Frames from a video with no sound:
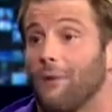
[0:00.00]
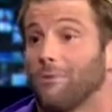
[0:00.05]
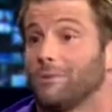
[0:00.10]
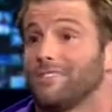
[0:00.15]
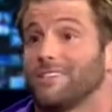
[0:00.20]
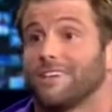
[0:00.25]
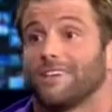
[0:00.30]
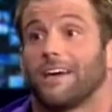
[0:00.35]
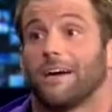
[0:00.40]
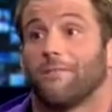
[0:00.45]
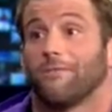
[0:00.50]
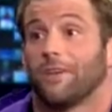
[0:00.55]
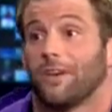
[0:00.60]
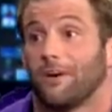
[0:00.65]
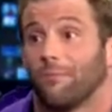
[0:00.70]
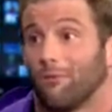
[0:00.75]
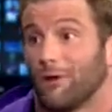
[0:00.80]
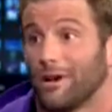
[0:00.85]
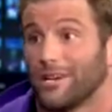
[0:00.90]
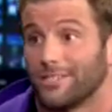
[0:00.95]
I would say definitely
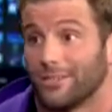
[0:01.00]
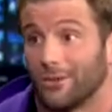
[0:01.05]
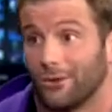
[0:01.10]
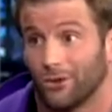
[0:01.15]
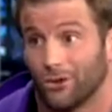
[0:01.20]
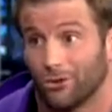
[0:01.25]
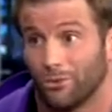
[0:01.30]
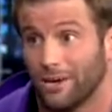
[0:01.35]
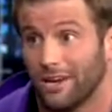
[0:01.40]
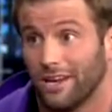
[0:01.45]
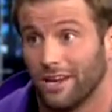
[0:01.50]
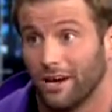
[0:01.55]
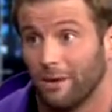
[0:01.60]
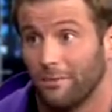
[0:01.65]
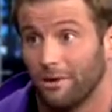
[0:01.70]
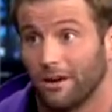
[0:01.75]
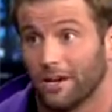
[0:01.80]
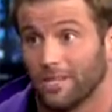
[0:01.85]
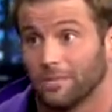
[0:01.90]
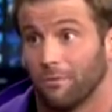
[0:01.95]
embrace social media,
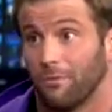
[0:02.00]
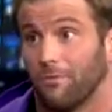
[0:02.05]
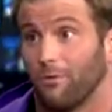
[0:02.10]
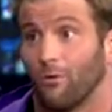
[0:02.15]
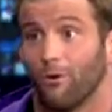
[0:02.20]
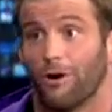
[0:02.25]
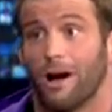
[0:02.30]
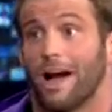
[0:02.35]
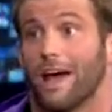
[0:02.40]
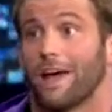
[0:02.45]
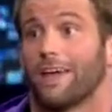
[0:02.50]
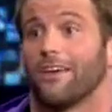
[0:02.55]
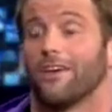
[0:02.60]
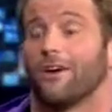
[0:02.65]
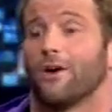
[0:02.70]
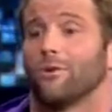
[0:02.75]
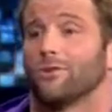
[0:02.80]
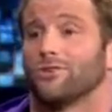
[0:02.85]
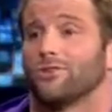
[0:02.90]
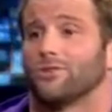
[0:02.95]
because before I,
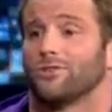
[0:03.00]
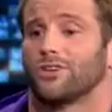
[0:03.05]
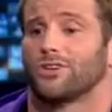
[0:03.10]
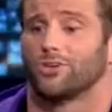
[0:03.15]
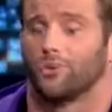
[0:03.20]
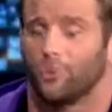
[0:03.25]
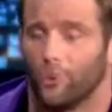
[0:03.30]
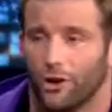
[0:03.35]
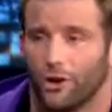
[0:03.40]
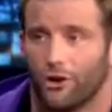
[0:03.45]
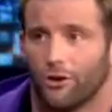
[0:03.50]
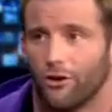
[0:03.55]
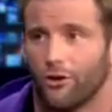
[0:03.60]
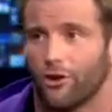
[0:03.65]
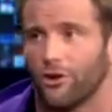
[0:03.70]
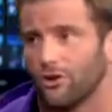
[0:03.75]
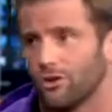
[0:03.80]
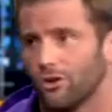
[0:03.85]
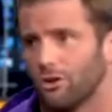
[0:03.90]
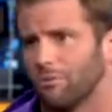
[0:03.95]
was using Twitter
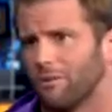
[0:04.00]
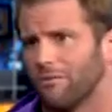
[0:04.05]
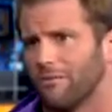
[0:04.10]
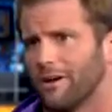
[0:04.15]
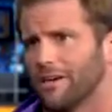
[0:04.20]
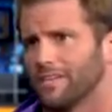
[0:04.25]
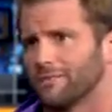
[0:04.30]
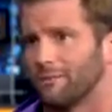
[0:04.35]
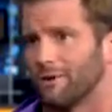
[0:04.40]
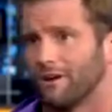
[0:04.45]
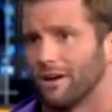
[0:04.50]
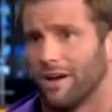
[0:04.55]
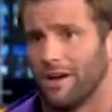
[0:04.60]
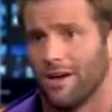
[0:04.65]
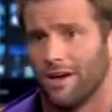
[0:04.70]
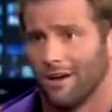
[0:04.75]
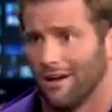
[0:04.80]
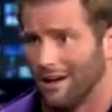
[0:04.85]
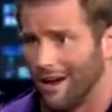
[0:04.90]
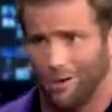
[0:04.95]
and YouTube and Facebook,
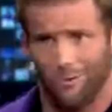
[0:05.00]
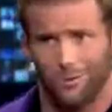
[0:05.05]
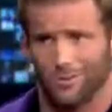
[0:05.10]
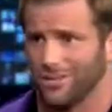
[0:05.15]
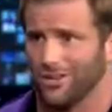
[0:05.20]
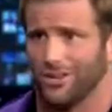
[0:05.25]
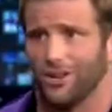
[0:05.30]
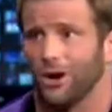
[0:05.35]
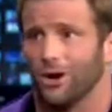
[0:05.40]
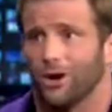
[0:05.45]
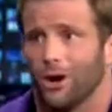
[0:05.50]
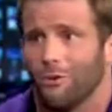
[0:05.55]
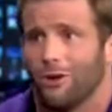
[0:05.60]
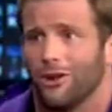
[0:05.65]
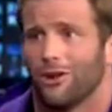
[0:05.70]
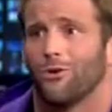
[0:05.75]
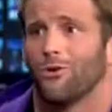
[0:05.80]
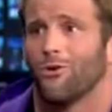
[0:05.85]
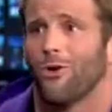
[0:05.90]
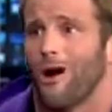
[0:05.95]

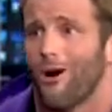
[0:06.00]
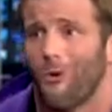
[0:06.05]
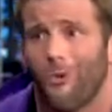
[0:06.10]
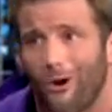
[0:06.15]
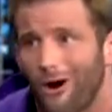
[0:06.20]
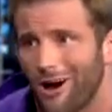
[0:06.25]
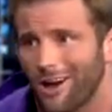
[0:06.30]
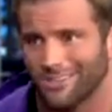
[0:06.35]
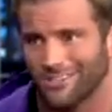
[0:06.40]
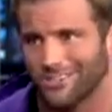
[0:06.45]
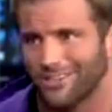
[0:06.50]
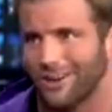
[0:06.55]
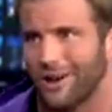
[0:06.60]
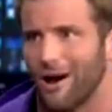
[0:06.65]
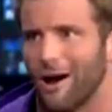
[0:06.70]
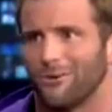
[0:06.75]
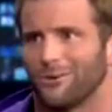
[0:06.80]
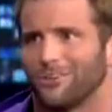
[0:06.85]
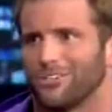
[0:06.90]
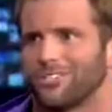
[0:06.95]
nobody knew who I was.
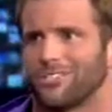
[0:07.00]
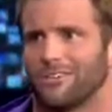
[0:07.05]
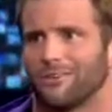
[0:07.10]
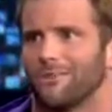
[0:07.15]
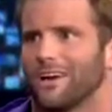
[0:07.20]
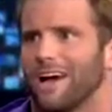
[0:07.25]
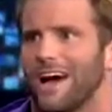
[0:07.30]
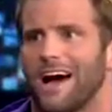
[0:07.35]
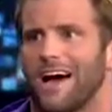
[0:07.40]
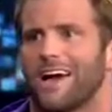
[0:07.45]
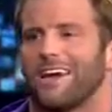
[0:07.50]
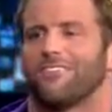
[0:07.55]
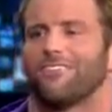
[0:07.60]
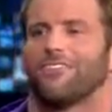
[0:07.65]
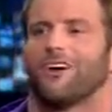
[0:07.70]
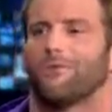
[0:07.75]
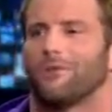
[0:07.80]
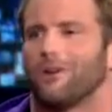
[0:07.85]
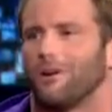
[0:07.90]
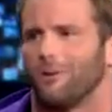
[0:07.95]
I was just some guy in
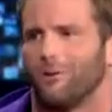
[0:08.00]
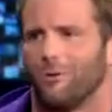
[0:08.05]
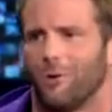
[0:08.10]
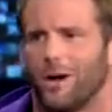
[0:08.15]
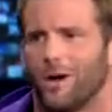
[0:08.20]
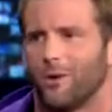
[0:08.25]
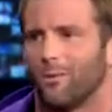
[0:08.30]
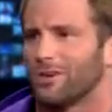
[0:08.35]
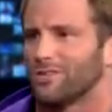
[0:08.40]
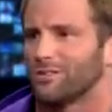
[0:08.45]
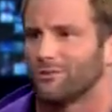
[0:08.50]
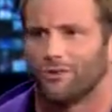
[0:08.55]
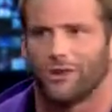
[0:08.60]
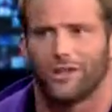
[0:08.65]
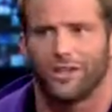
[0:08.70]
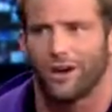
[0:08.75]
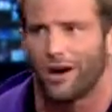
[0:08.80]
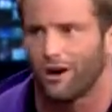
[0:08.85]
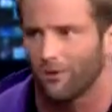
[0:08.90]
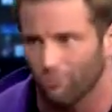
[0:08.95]
WWE, wasn't
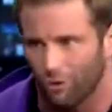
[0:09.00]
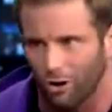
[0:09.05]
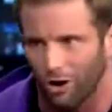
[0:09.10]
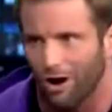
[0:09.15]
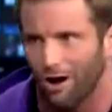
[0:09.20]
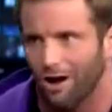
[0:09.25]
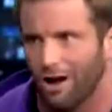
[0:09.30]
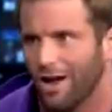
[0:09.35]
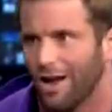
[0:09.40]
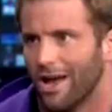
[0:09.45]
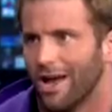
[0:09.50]
really on Raw.